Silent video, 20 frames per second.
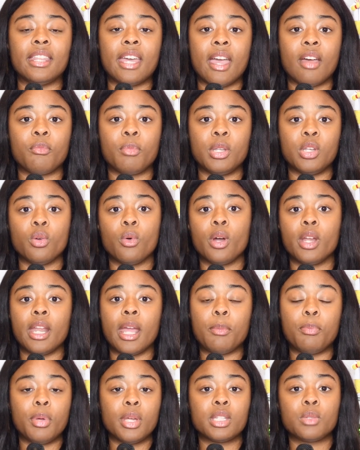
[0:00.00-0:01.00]
They have been doing
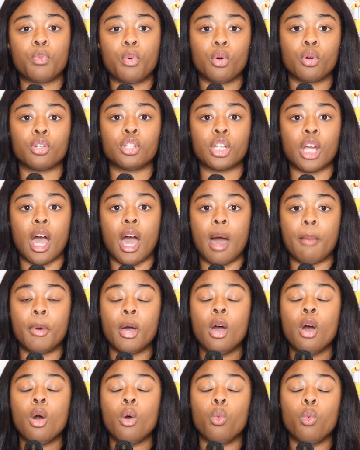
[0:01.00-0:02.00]
a piss poor
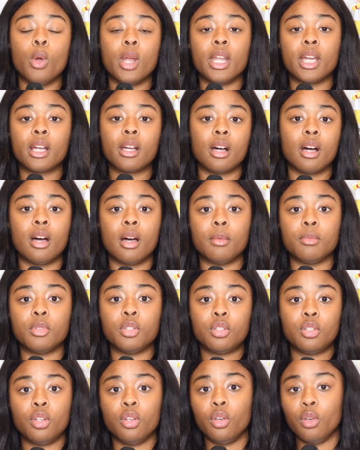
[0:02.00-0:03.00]
job when it
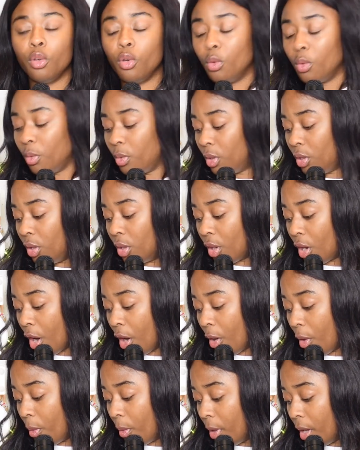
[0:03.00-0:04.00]
comes to, you
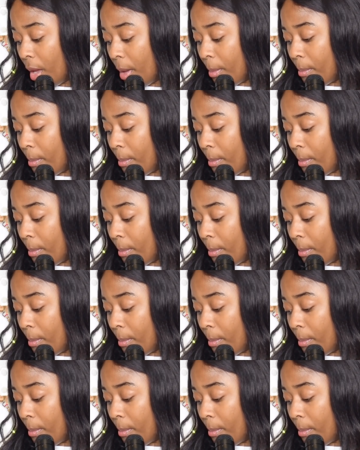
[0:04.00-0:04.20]
know,